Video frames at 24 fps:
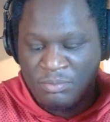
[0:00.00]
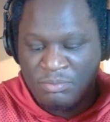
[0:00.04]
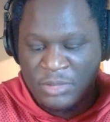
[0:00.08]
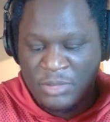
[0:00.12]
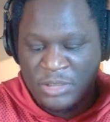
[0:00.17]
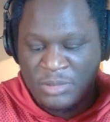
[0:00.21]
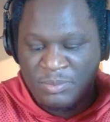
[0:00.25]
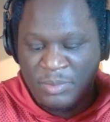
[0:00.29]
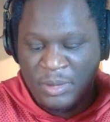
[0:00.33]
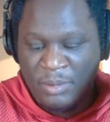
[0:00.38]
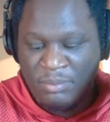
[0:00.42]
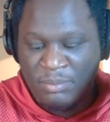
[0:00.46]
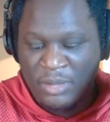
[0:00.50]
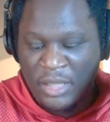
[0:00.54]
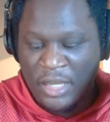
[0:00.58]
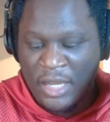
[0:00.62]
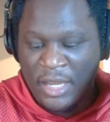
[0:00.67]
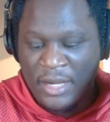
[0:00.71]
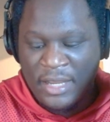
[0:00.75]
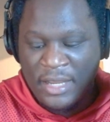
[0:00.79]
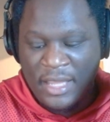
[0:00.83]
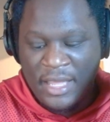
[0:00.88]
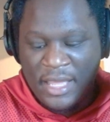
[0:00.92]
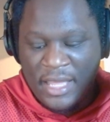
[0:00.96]
just be blunt.
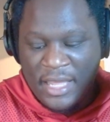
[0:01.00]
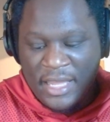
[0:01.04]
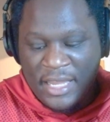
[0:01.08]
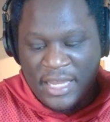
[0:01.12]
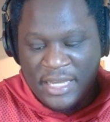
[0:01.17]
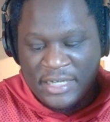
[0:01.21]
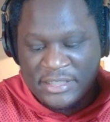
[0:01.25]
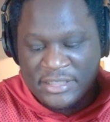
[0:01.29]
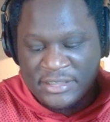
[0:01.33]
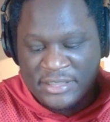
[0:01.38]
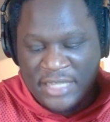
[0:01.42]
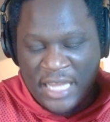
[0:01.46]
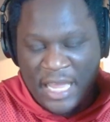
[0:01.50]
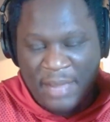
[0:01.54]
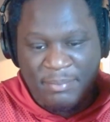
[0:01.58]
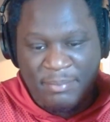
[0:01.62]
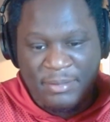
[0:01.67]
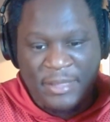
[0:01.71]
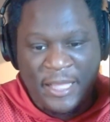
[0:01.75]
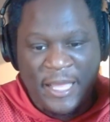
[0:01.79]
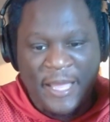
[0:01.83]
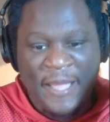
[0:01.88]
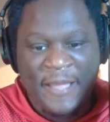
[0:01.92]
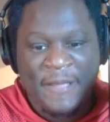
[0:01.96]
He just can't
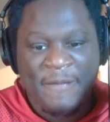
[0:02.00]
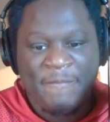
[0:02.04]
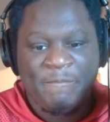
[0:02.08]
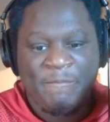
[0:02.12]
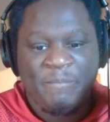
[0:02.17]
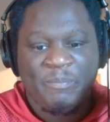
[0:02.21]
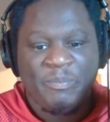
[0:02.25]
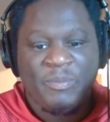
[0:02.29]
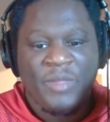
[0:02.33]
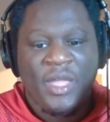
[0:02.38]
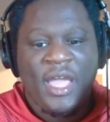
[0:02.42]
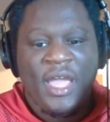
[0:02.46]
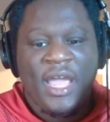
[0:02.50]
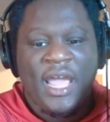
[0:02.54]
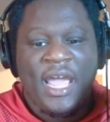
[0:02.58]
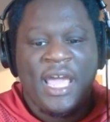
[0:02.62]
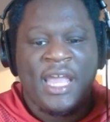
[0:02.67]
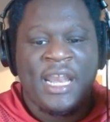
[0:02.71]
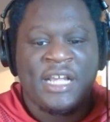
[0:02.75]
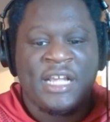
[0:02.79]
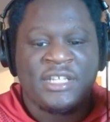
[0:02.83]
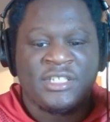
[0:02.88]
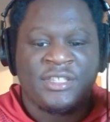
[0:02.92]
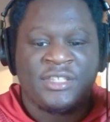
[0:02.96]
play. And
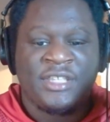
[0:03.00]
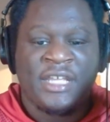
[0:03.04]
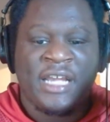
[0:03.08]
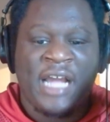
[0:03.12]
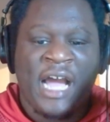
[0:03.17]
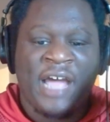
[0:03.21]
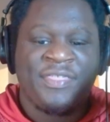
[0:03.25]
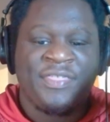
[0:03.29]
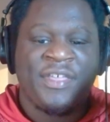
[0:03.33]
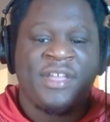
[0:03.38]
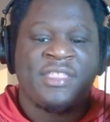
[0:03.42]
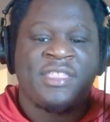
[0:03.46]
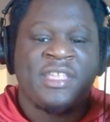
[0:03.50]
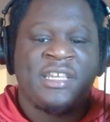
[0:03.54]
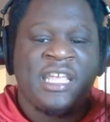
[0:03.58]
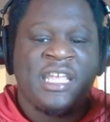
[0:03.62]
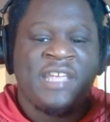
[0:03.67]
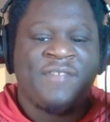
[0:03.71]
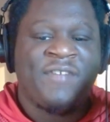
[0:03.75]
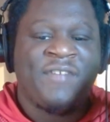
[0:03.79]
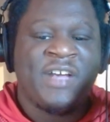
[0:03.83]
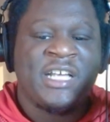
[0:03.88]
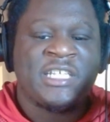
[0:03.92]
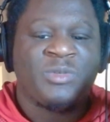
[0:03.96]
here's the thing: I thought the
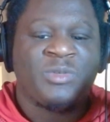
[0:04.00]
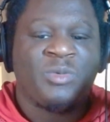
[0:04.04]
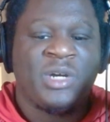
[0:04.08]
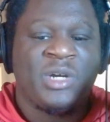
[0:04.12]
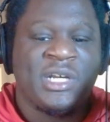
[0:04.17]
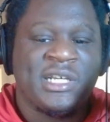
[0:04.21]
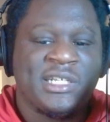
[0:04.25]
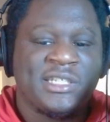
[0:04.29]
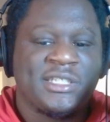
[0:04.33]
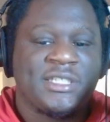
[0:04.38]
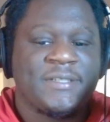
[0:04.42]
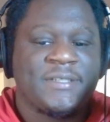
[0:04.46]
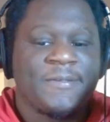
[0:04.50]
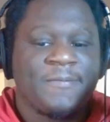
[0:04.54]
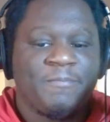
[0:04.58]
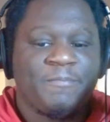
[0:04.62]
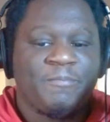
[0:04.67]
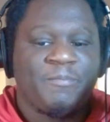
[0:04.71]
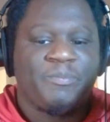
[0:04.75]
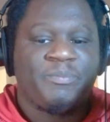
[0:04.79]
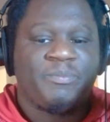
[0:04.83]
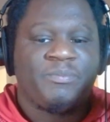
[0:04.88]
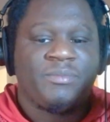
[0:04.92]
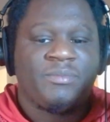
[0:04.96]
defense was
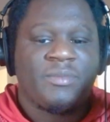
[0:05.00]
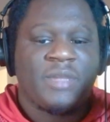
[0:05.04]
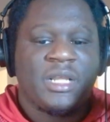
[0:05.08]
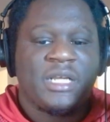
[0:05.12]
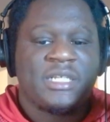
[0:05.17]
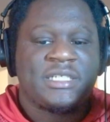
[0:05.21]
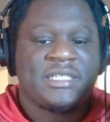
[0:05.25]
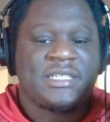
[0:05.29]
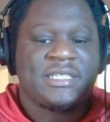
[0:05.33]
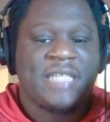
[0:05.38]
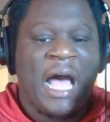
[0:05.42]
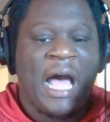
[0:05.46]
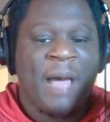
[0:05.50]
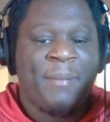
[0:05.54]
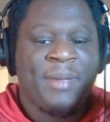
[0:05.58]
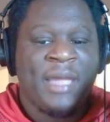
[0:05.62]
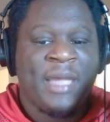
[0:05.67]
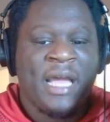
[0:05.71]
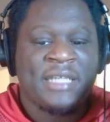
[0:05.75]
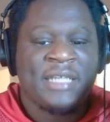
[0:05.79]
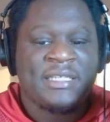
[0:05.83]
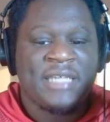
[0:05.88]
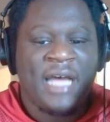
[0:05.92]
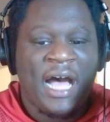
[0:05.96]
sloppy
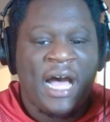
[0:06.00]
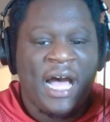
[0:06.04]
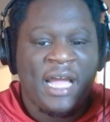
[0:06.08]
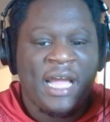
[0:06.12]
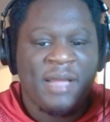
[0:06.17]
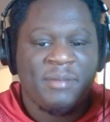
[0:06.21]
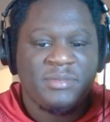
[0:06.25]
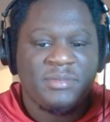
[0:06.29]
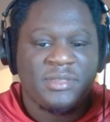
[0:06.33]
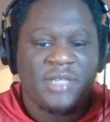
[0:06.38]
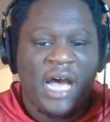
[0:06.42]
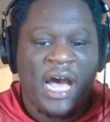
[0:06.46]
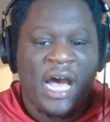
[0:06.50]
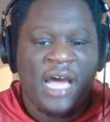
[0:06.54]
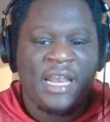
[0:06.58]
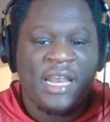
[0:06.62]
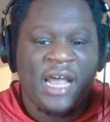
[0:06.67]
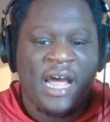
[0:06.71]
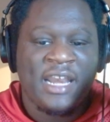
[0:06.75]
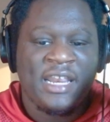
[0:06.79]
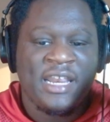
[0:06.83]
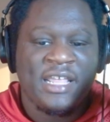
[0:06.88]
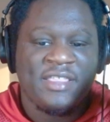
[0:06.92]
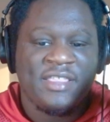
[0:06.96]
at times. I
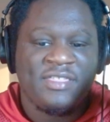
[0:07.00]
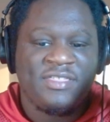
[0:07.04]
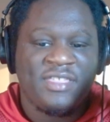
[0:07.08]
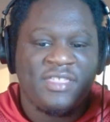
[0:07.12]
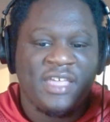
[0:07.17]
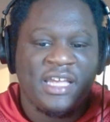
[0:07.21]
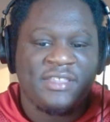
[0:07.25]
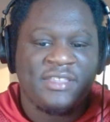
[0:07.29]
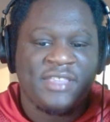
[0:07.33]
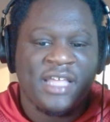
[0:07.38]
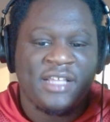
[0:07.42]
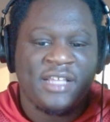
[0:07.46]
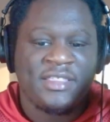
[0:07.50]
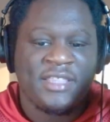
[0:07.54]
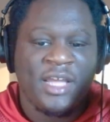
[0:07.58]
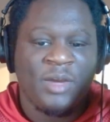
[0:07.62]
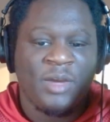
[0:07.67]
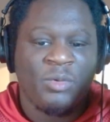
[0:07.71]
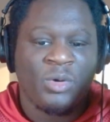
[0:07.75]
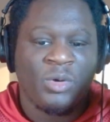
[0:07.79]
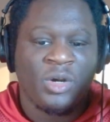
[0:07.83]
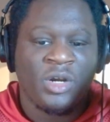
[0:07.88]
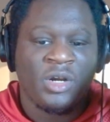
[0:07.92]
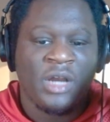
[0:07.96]
didn't think that they
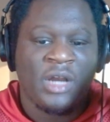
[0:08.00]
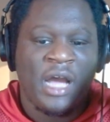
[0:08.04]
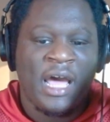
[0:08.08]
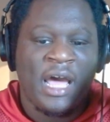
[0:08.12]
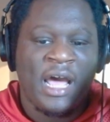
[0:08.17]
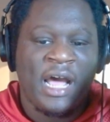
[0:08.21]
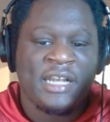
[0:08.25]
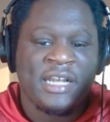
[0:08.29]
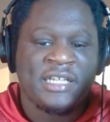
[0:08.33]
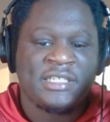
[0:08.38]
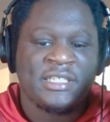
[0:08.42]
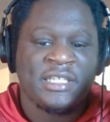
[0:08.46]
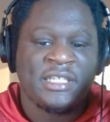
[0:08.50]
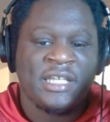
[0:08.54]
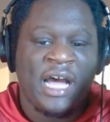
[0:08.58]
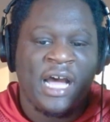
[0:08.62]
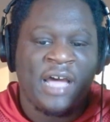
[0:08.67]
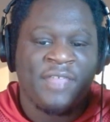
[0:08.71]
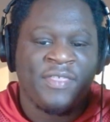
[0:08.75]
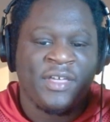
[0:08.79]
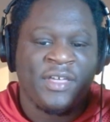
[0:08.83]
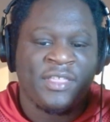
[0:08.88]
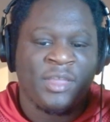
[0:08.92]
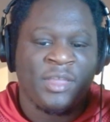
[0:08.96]
were. I
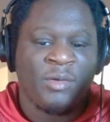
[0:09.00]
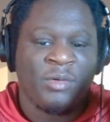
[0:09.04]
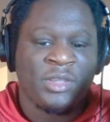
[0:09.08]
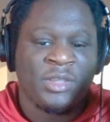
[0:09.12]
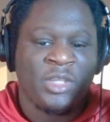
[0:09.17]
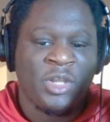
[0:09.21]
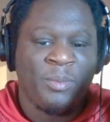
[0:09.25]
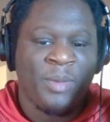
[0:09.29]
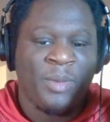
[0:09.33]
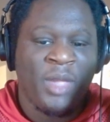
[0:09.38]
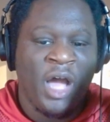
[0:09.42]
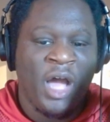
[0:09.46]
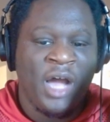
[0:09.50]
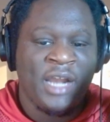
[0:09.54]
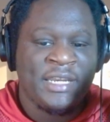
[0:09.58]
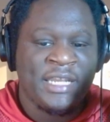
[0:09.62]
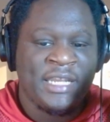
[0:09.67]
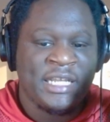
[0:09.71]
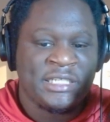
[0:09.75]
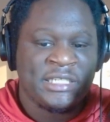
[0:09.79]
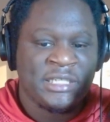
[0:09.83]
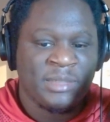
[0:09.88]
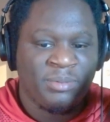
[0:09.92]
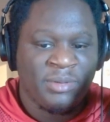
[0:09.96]
thought they were a little bit
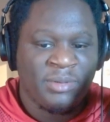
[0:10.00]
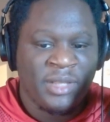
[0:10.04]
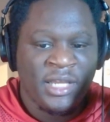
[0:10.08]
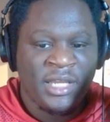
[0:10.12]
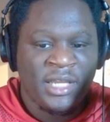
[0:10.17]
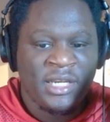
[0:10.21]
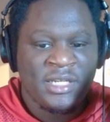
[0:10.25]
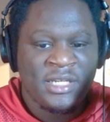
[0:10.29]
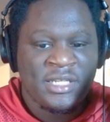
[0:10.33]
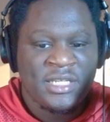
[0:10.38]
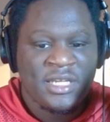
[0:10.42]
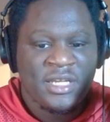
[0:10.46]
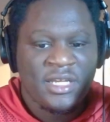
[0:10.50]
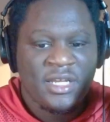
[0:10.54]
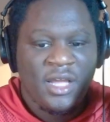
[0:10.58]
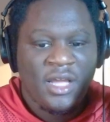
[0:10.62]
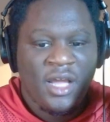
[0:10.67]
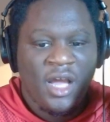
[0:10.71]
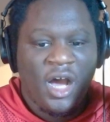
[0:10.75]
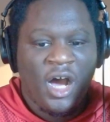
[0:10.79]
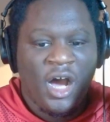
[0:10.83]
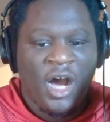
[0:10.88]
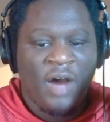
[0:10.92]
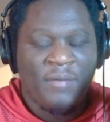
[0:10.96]
undisciplined.
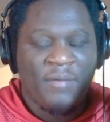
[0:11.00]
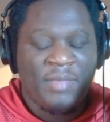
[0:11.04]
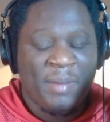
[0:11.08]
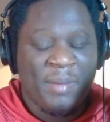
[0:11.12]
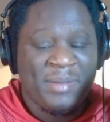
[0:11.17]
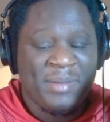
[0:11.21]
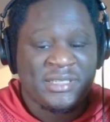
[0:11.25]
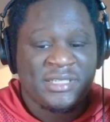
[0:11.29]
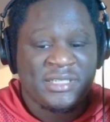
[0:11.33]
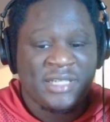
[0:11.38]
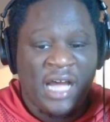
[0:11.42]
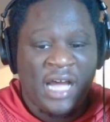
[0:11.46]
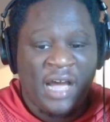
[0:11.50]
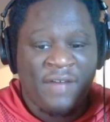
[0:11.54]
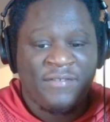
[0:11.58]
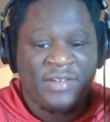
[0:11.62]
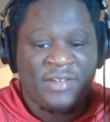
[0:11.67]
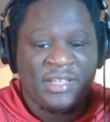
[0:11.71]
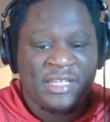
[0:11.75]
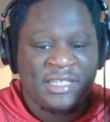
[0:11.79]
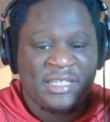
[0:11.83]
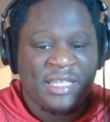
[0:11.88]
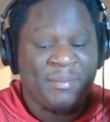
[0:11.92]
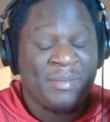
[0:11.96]
I felt
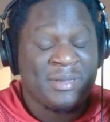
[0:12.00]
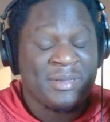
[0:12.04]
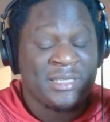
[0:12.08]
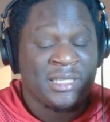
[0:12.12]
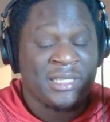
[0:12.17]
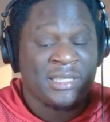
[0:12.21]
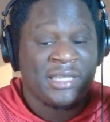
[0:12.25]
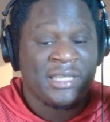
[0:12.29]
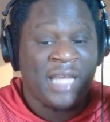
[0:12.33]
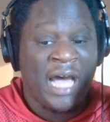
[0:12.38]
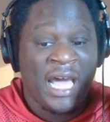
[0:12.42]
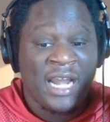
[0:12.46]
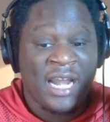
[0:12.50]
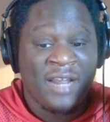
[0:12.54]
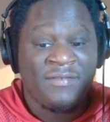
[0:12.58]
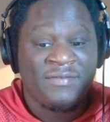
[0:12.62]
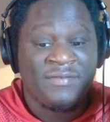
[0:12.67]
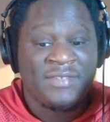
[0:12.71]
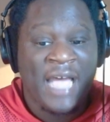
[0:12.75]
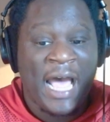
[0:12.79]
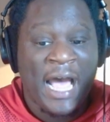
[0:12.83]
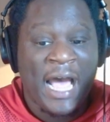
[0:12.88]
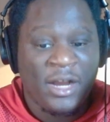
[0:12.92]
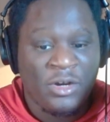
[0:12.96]
like they missed a lot of
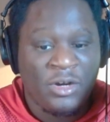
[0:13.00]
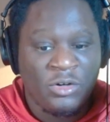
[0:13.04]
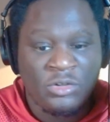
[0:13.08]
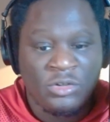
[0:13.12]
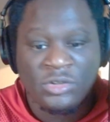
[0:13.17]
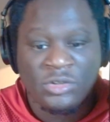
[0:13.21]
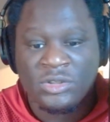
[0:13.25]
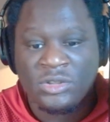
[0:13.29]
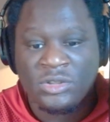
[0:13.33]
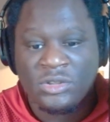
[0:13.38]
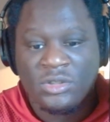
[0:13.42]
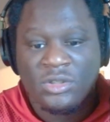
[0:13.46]
tackles.